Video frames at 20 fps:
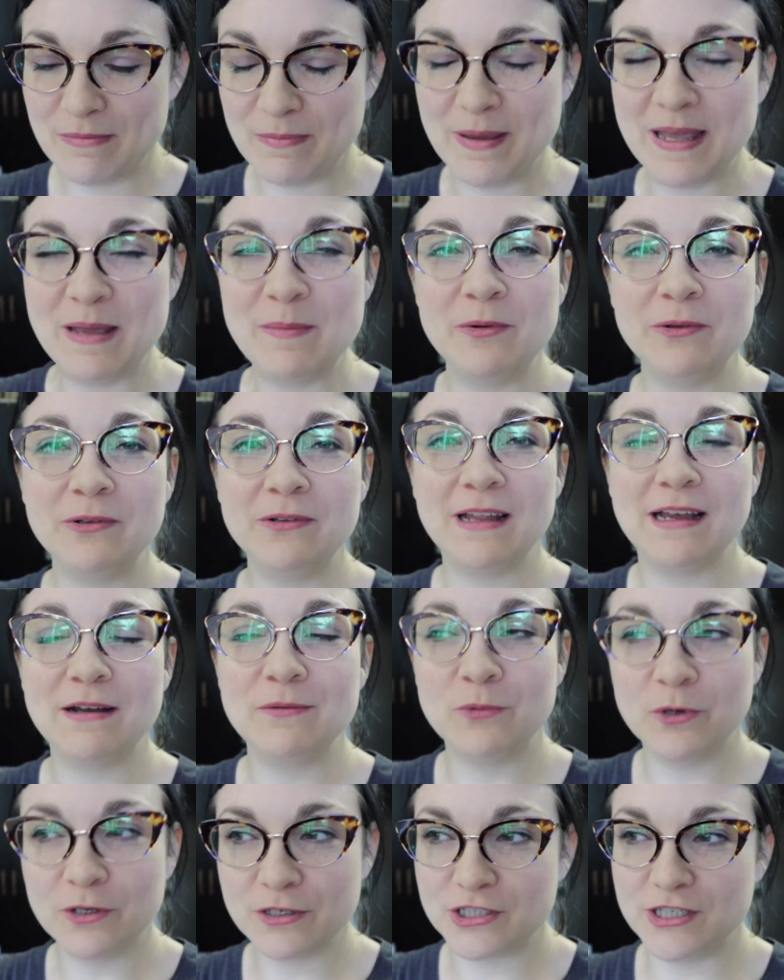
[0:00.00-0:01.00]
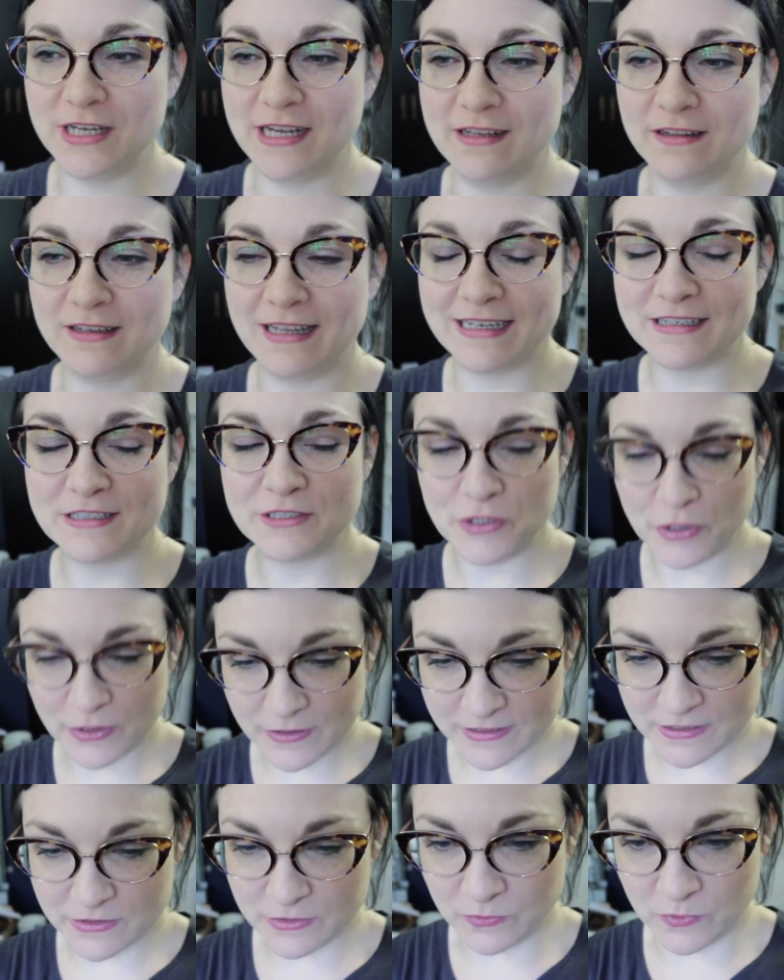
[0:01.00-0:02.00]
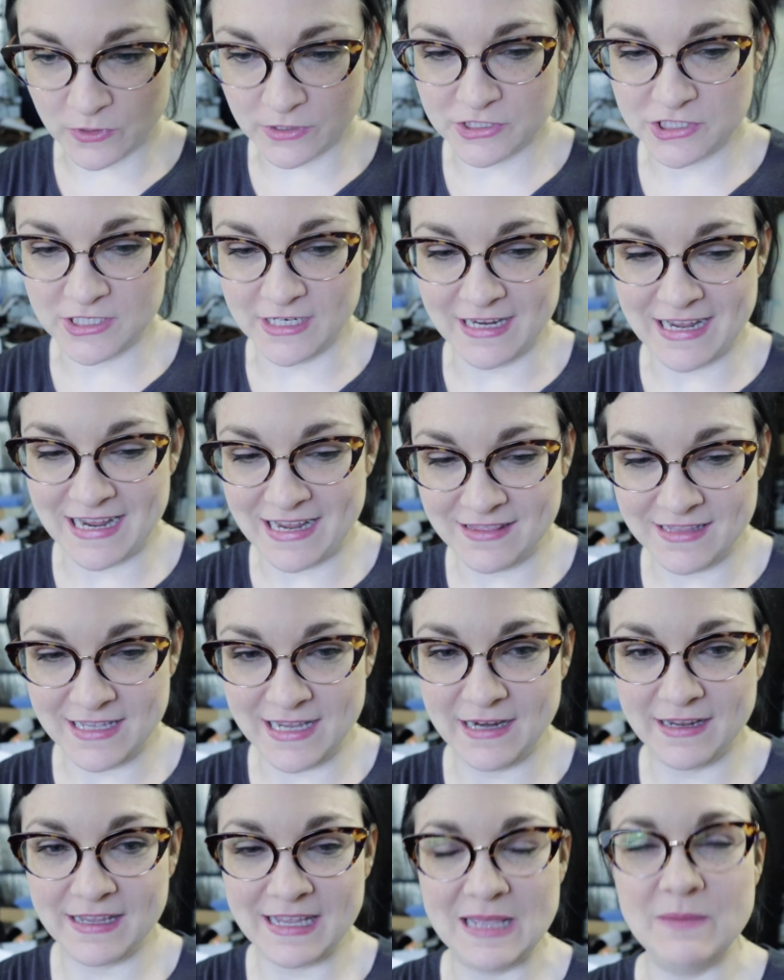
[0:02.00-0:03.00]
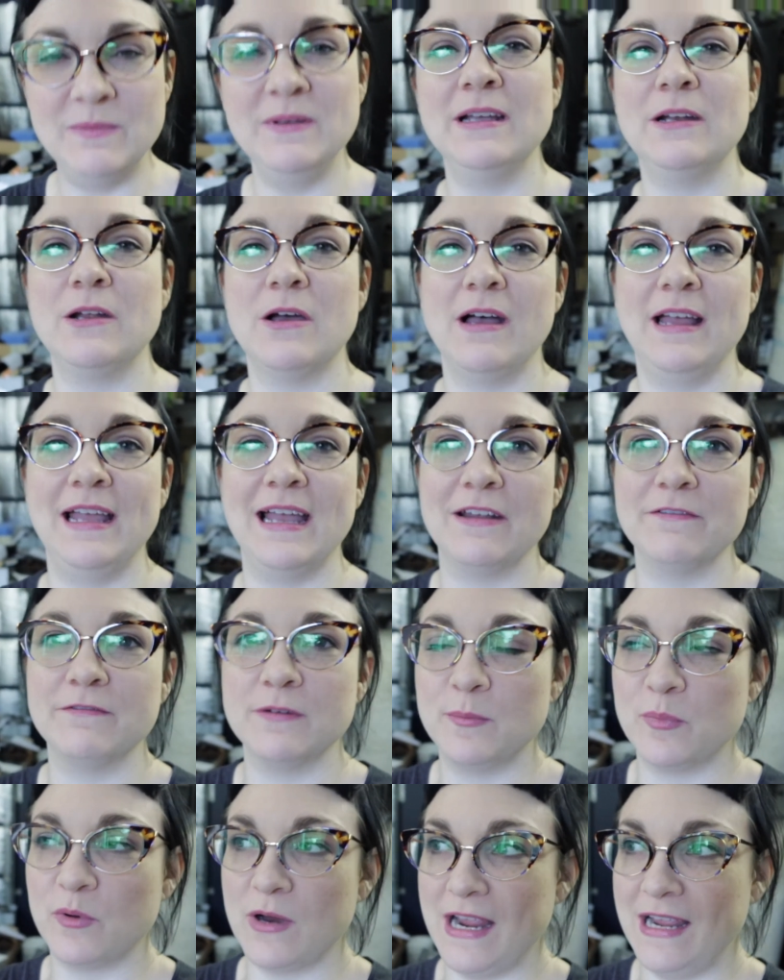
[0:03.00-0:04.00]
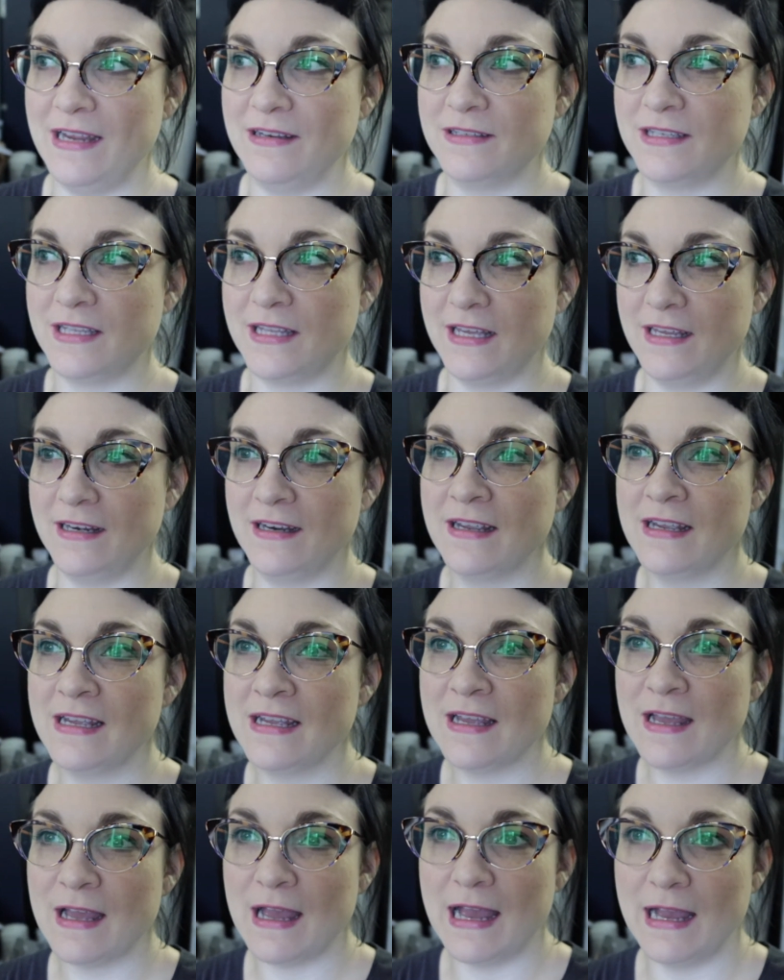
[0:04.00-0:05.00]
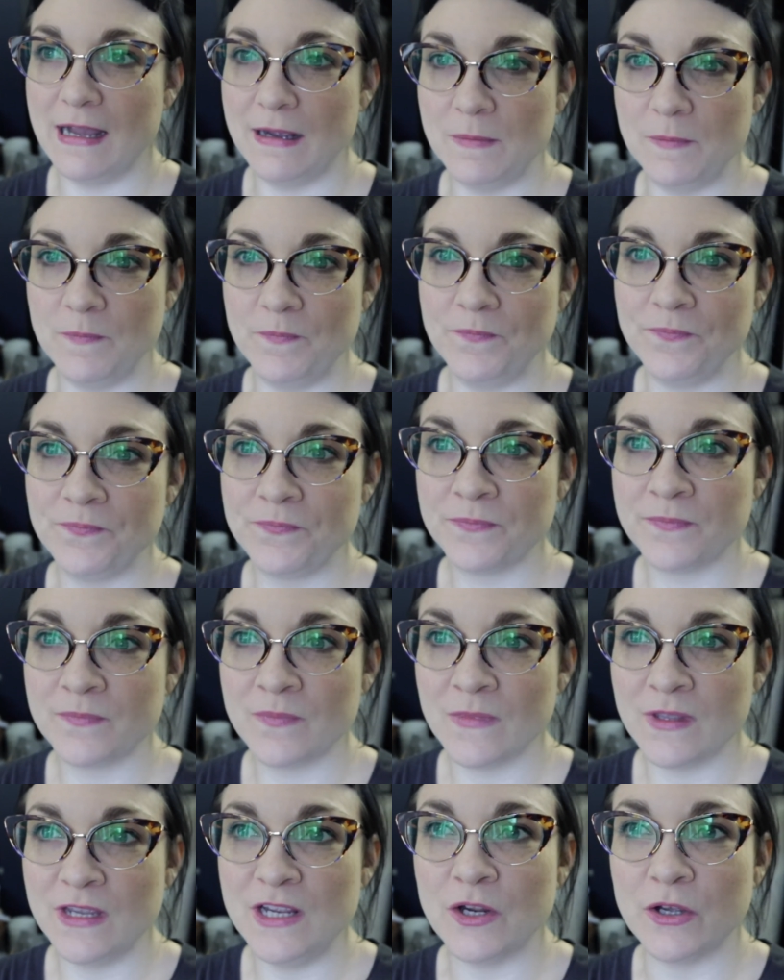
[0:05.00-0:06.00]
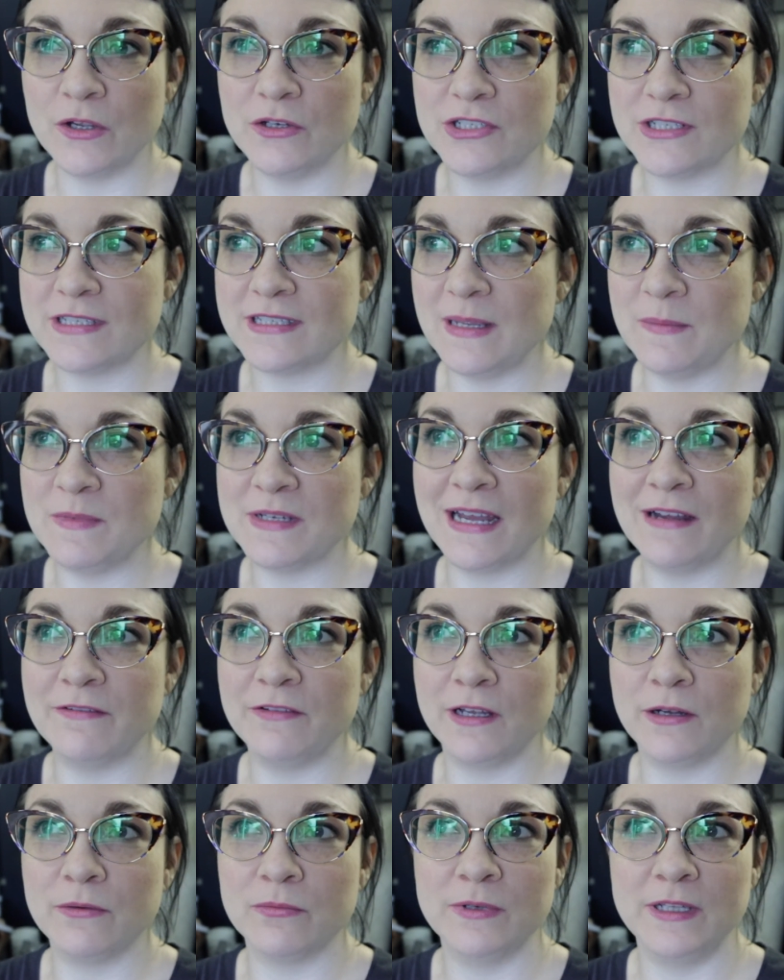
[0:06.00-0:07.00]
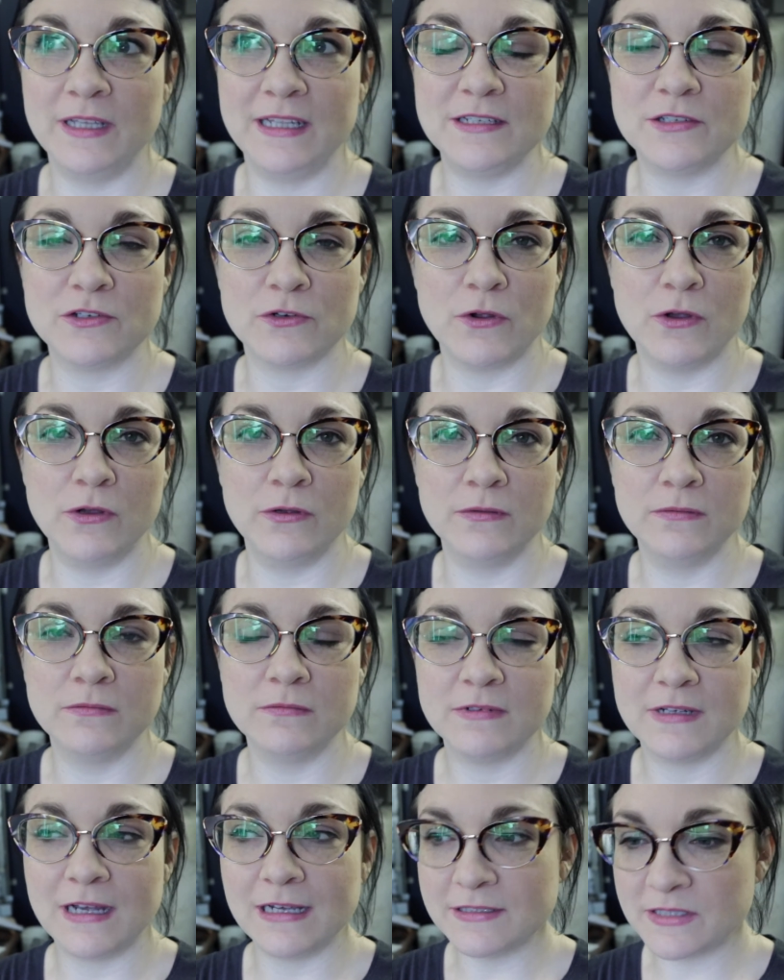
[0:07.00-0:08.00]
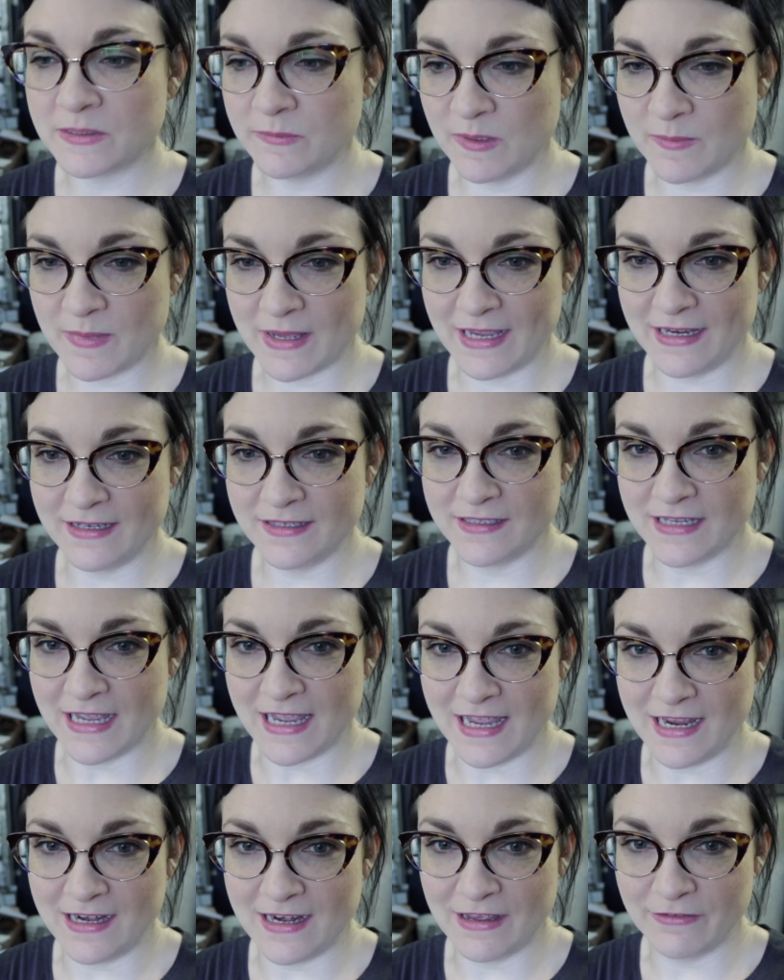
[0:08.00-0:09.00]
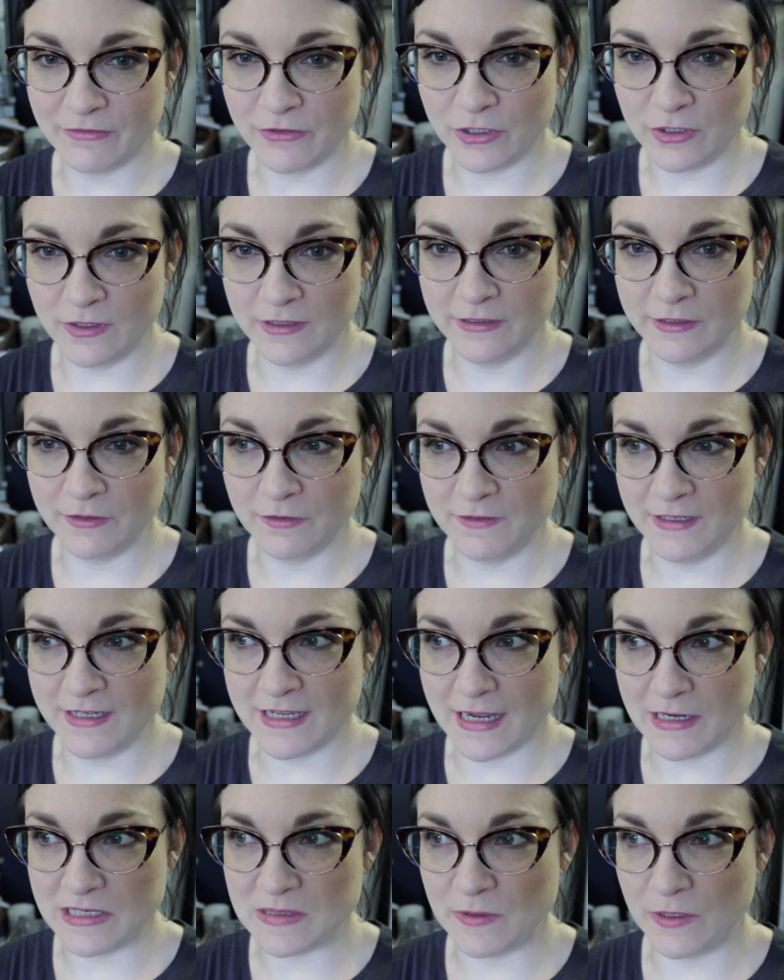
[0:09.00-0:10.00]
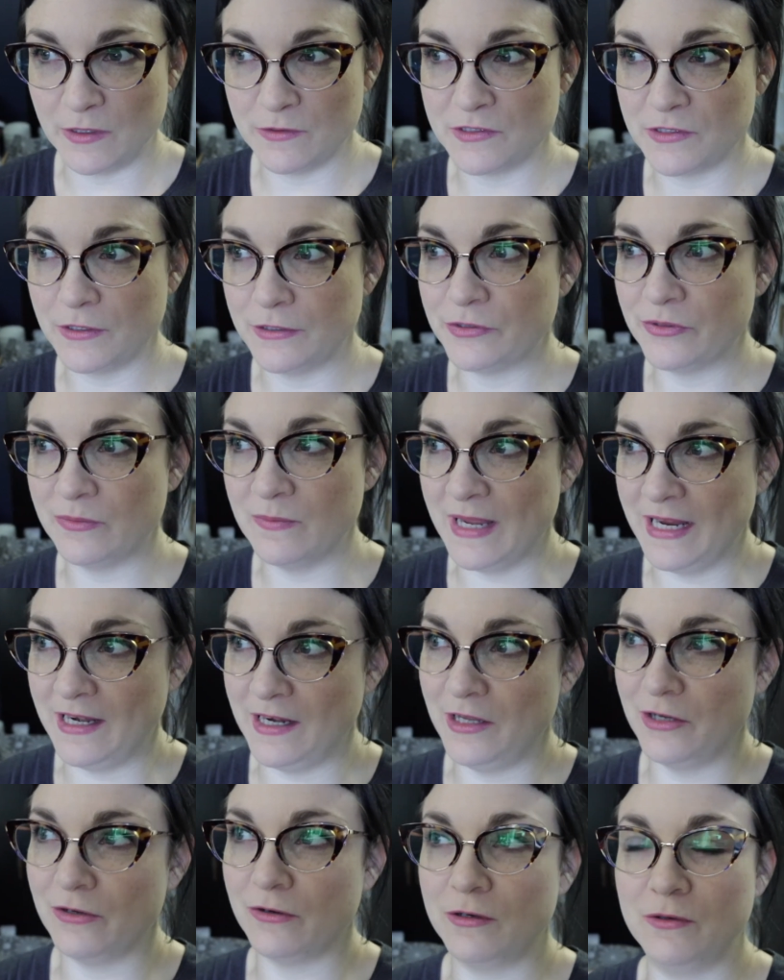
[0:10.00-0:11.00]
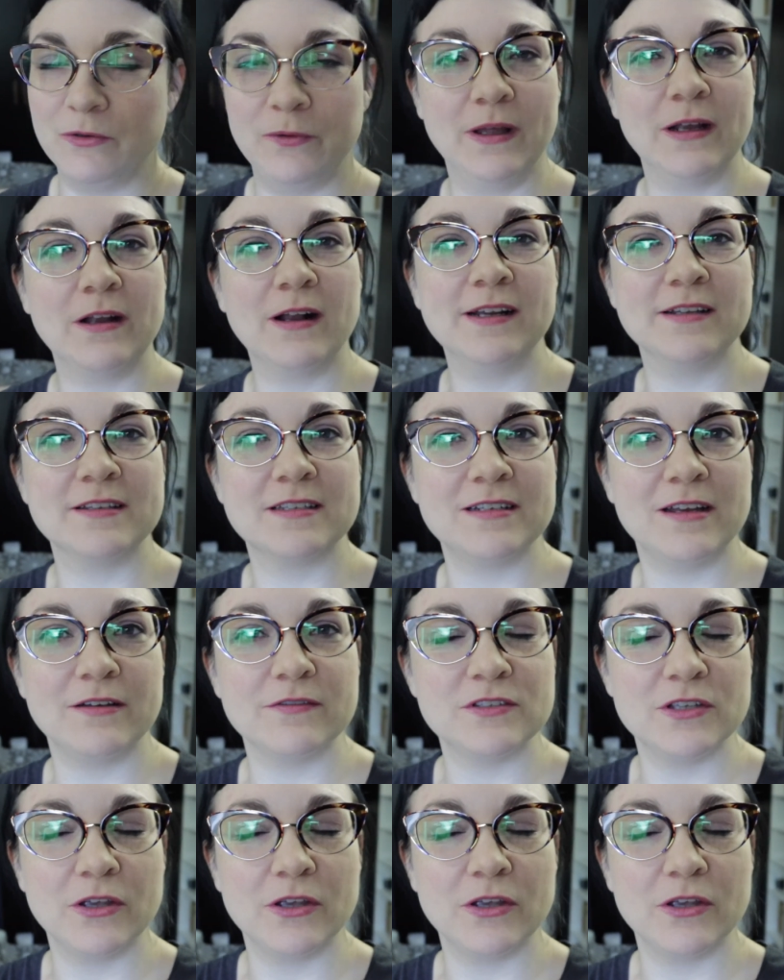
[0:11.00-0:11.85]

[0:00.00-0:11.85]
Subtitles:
people are watching, like stockists are watching, and they're keeping an eye out for brands that, you know, just seem to have like a really strong customer base and have got a lot of engagement on social media and all that kind of stuff.